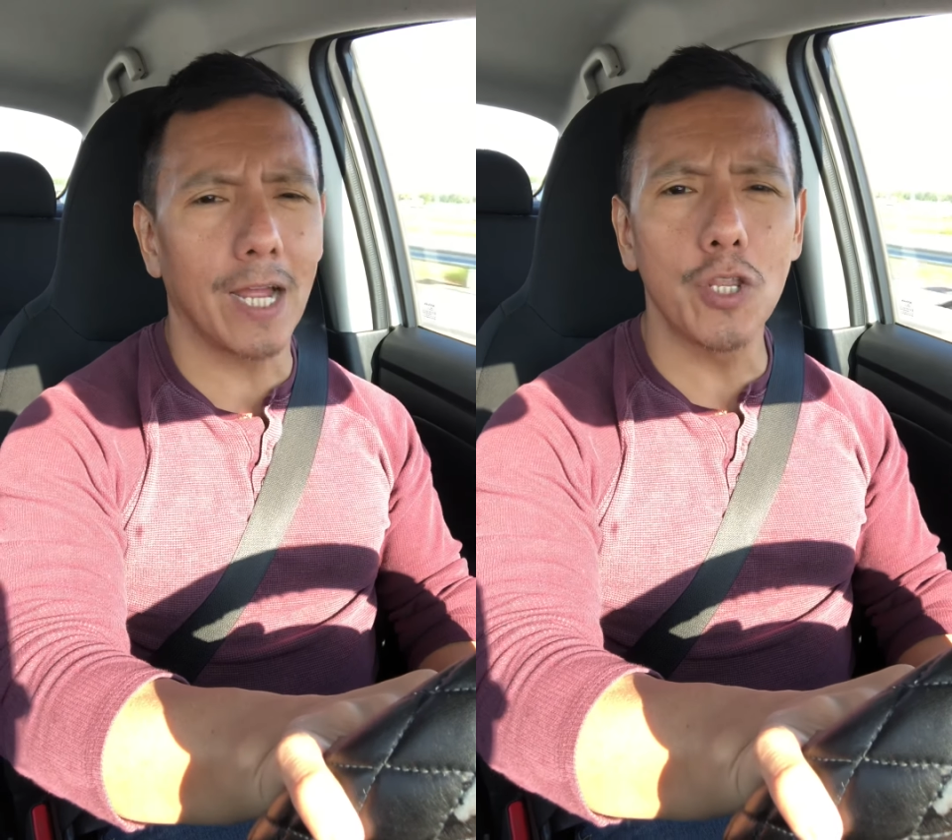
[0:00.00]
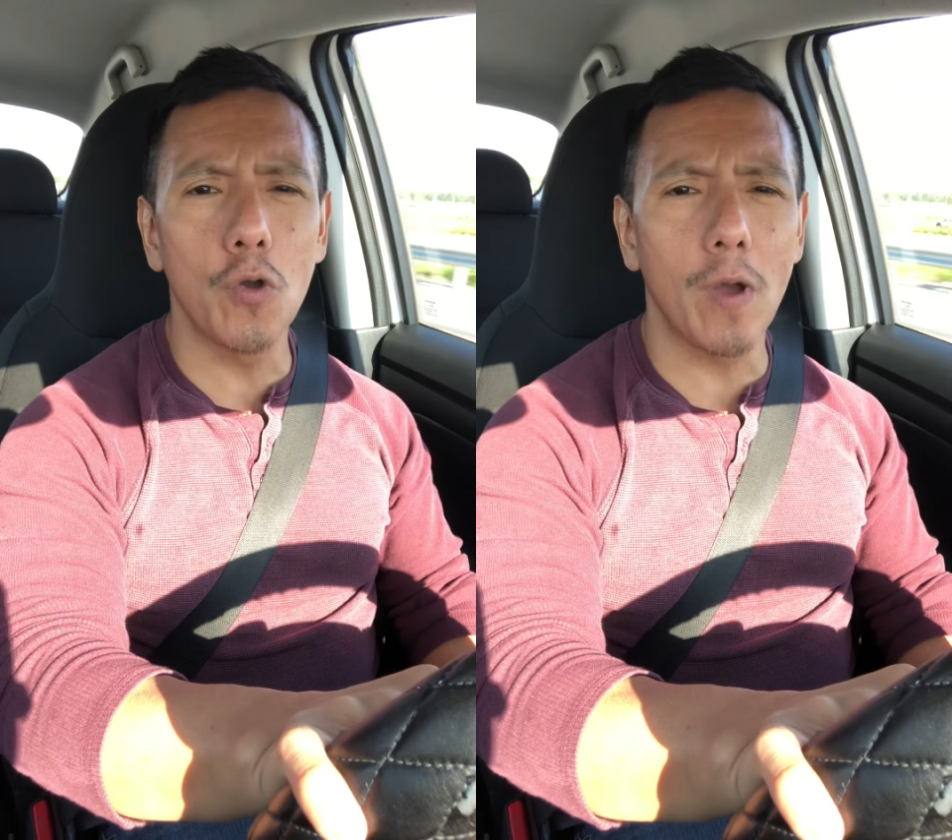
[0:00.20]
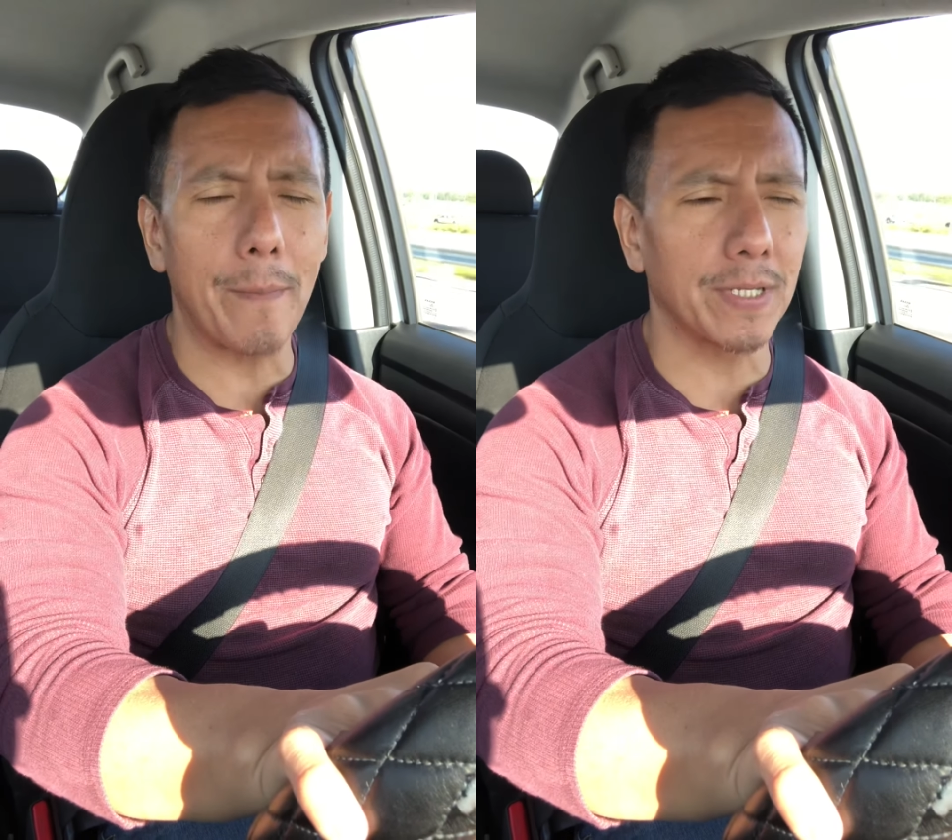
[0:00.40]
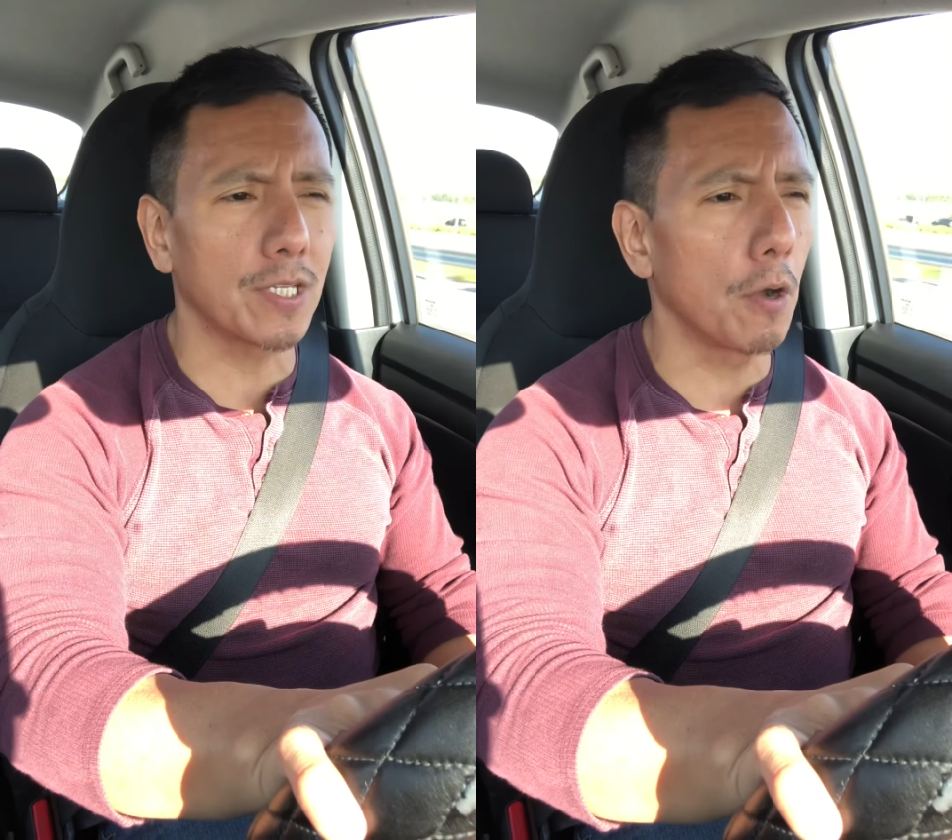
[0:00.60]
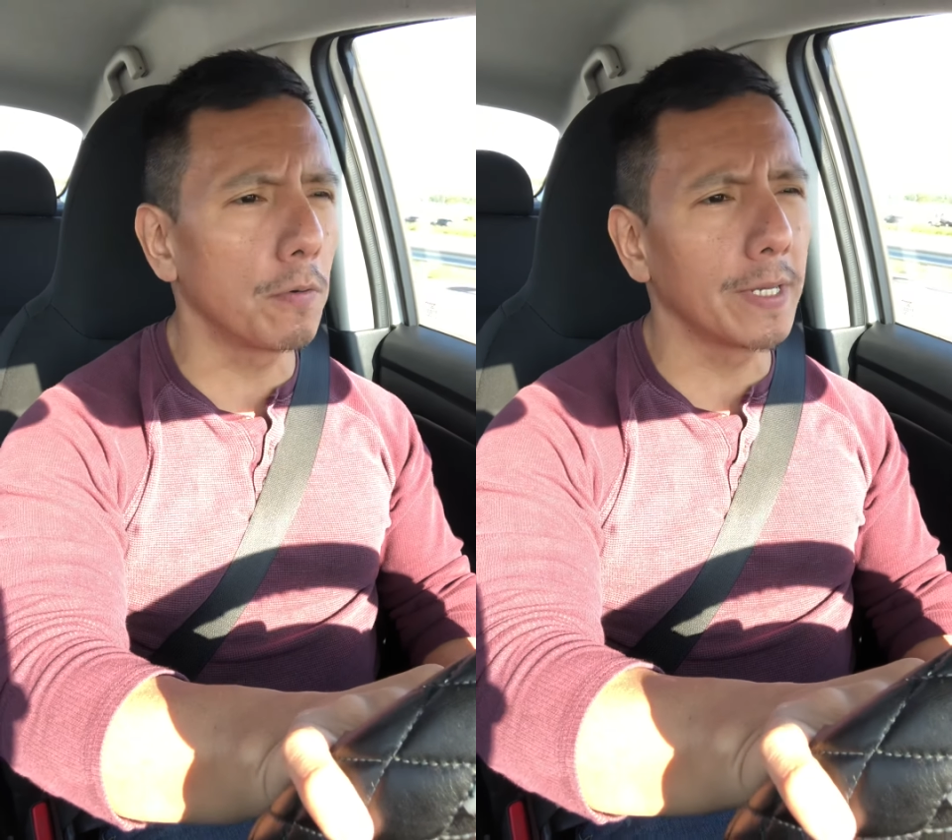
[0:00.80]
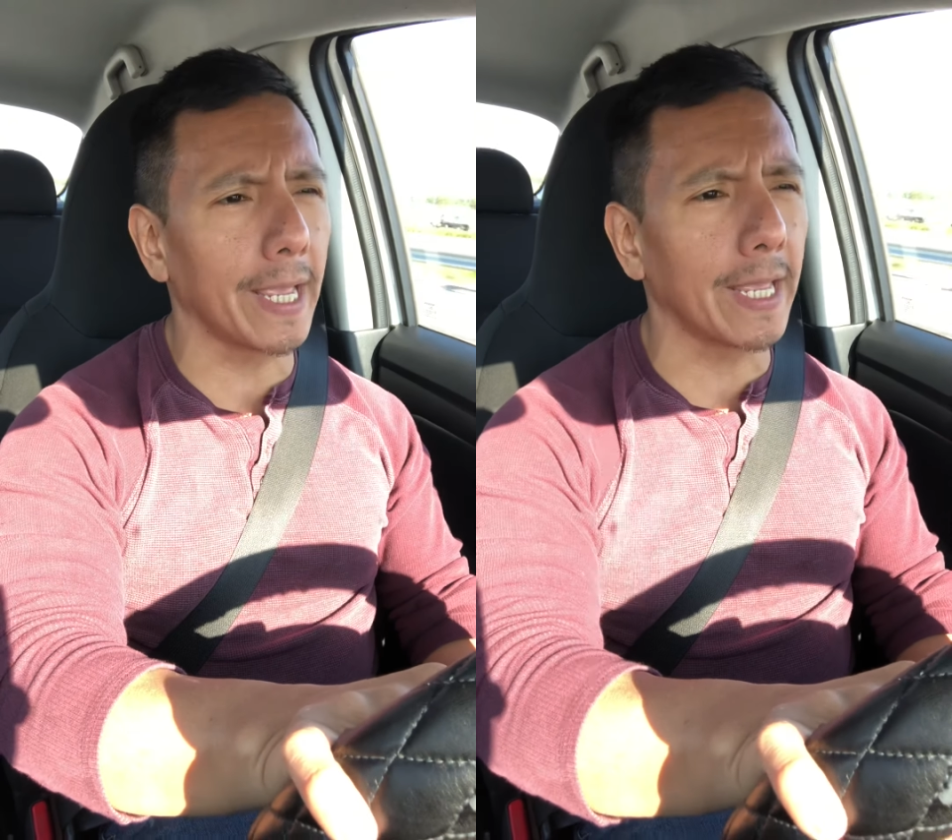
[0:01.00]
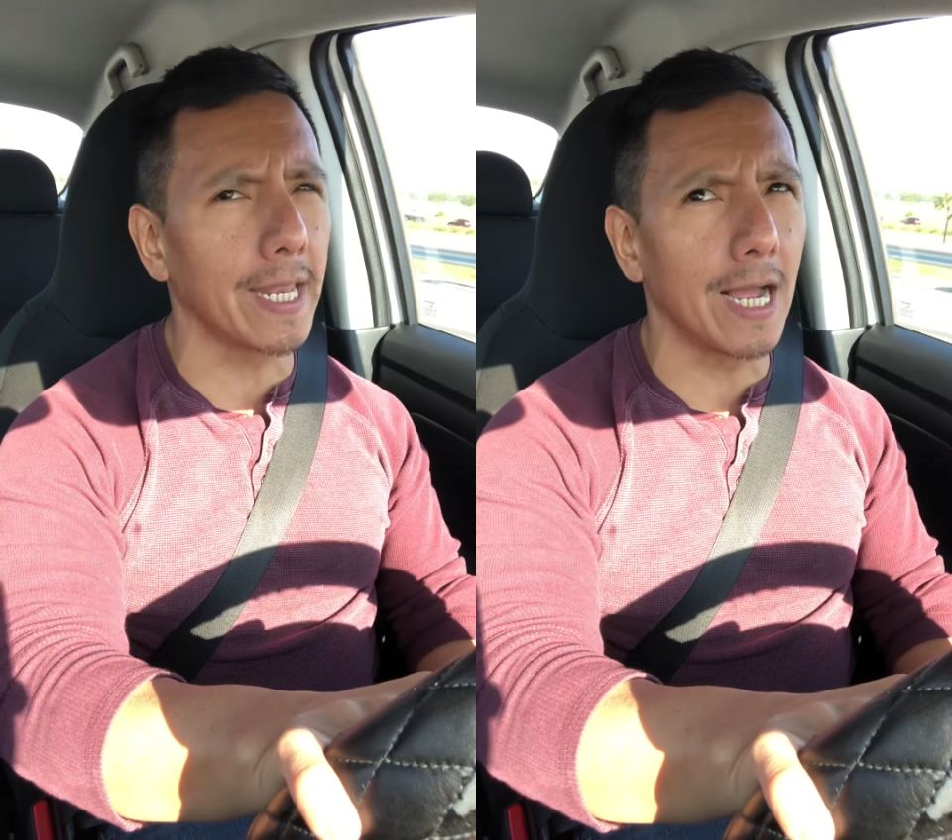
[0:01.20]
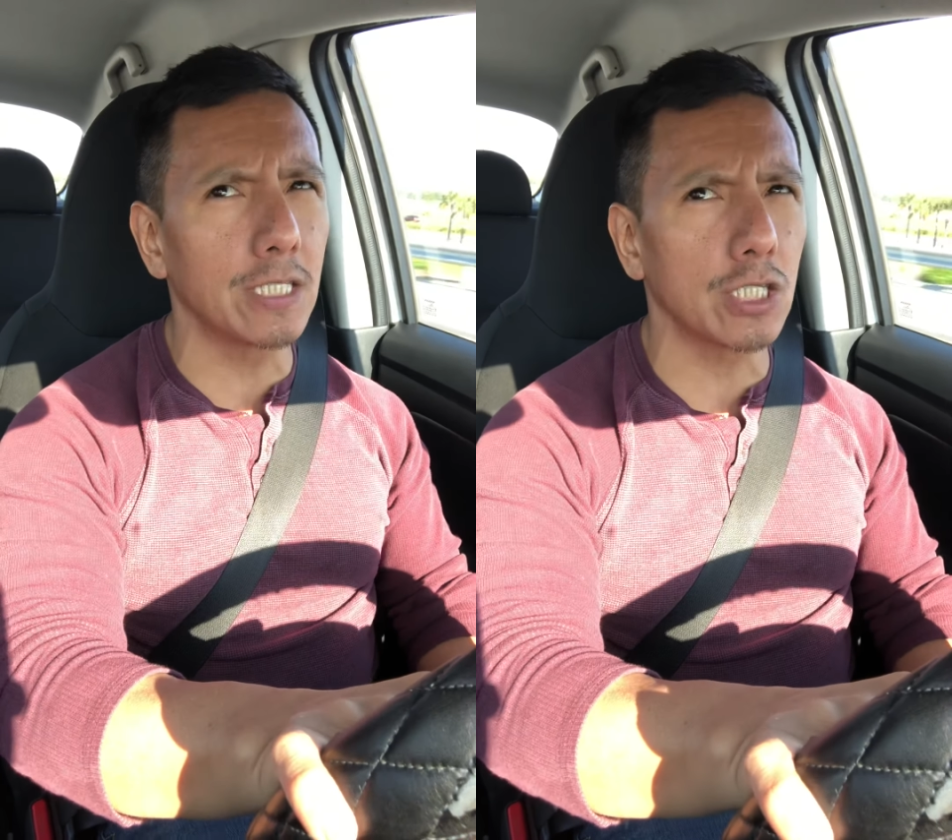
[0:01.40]
a new episode,
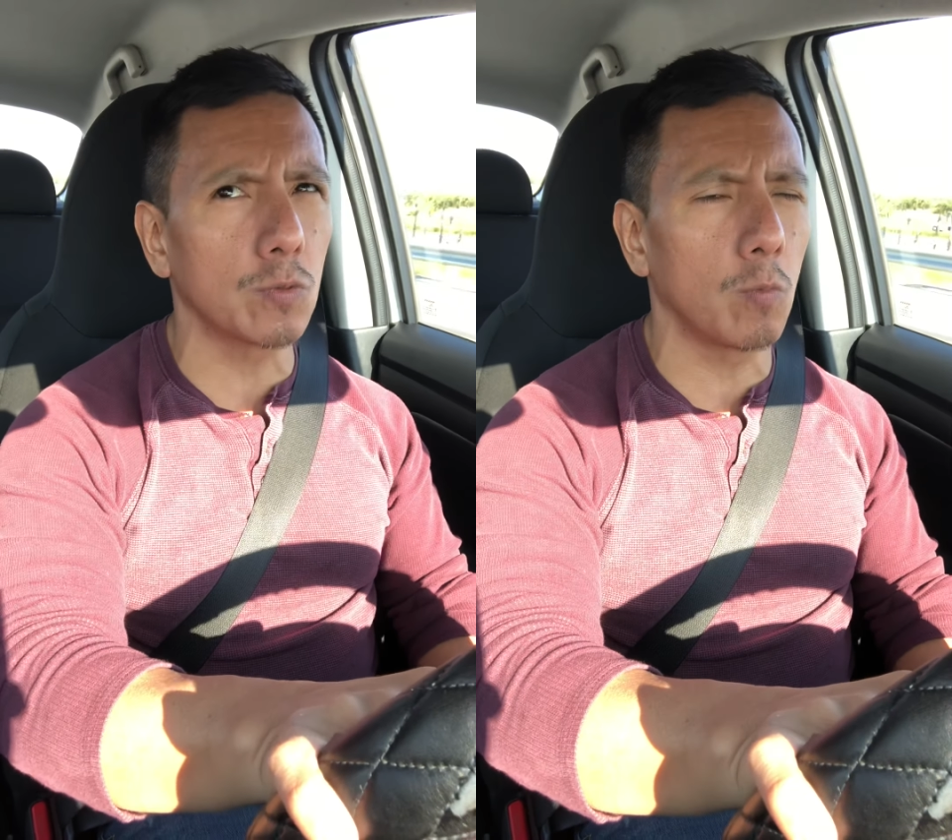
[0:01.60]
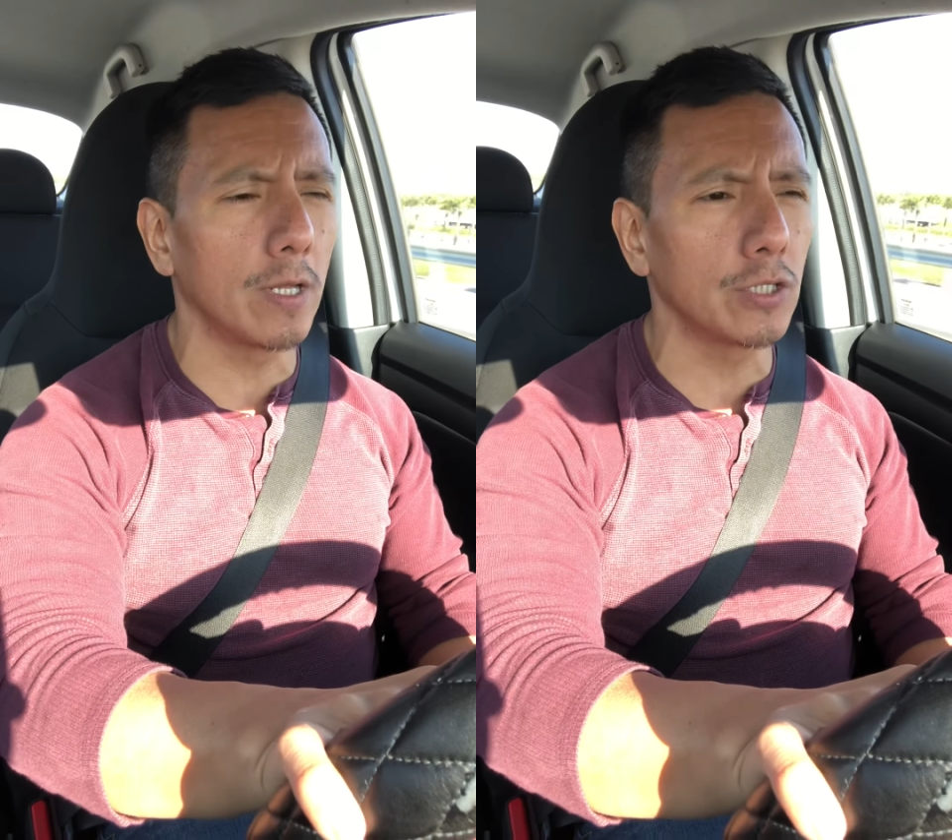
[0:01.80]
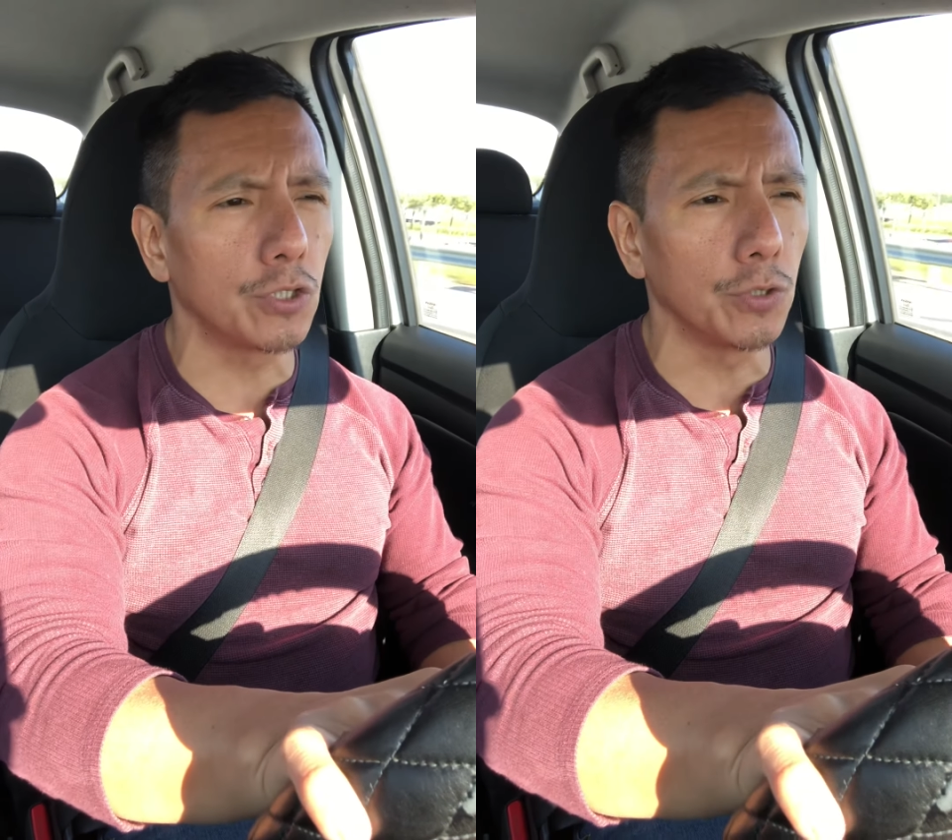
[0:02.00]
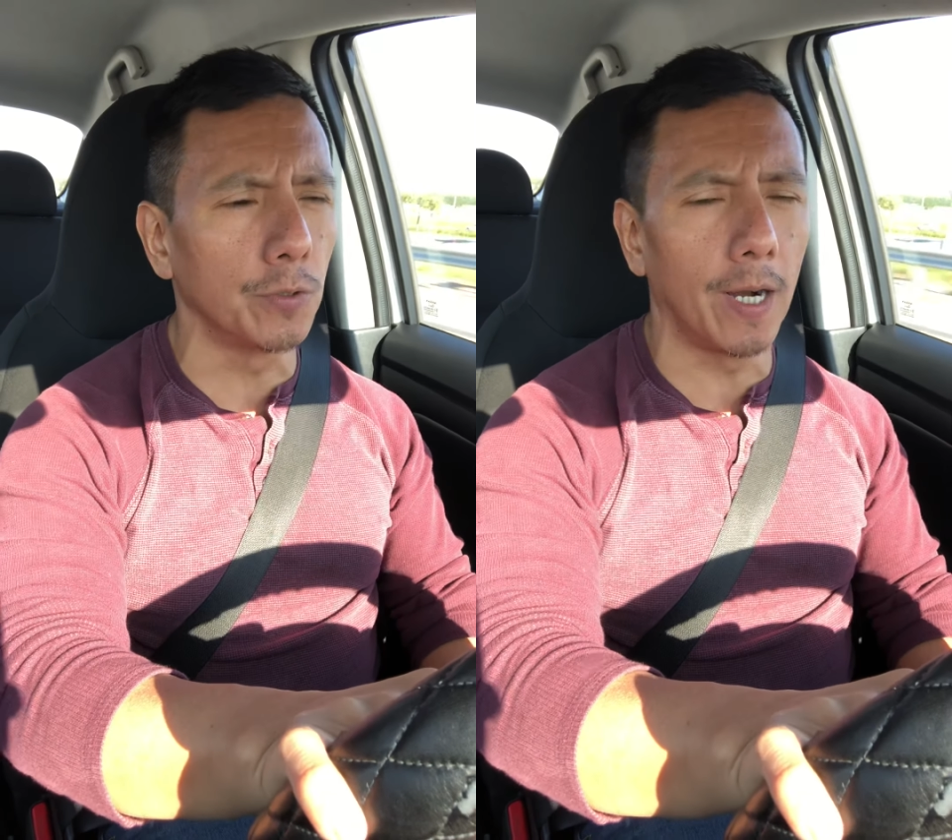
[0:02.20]
and I just want to